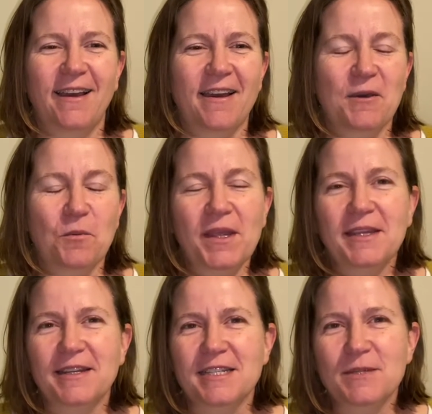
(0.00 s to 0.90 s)
And um, we
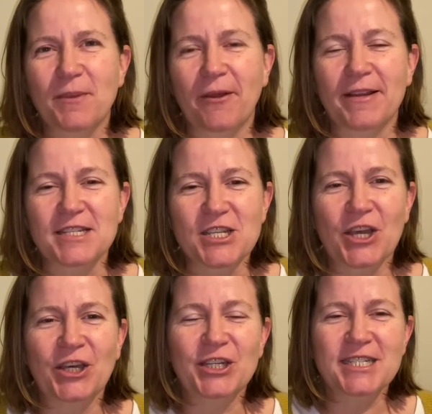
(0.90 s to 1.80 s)
can experience
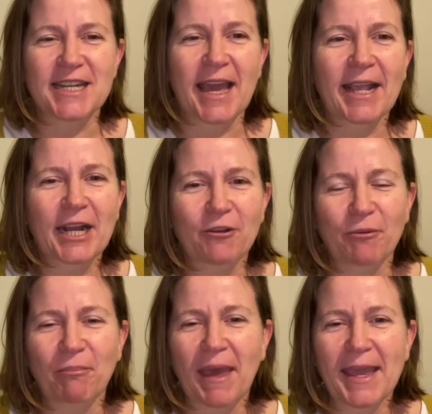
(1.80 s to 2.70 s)
hurt and anger
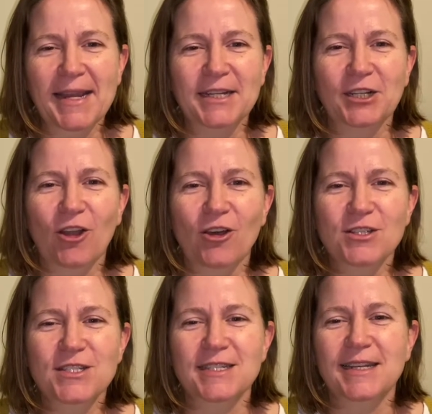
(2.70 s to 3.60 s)
and pain and
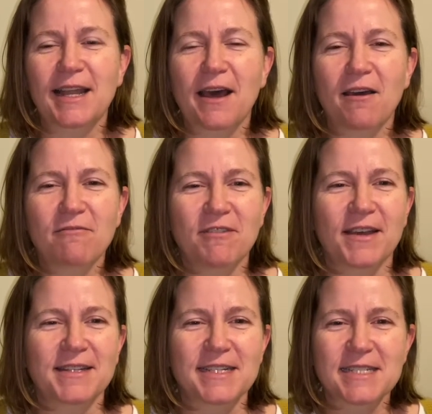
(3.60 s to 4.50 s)
loss and love
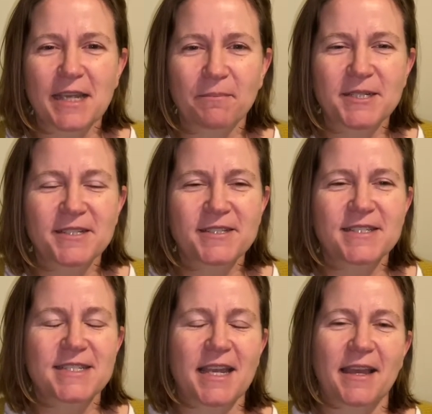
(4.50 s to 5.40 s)
and
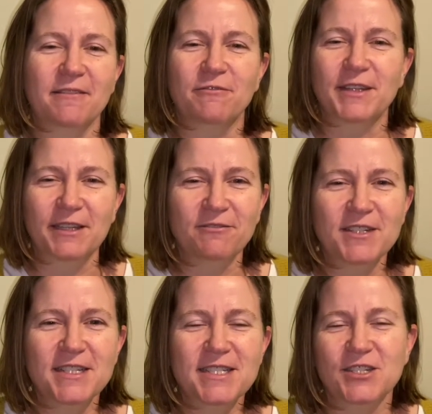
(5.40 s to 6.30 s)
acceptance and
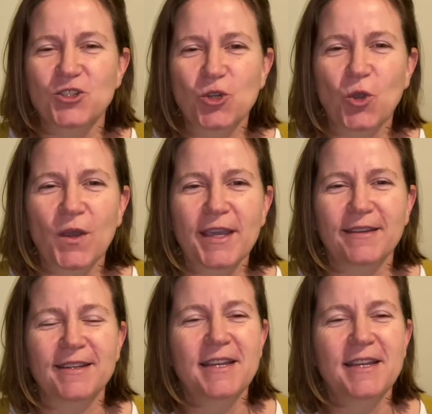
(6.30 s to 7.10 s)
forgiveness and joy and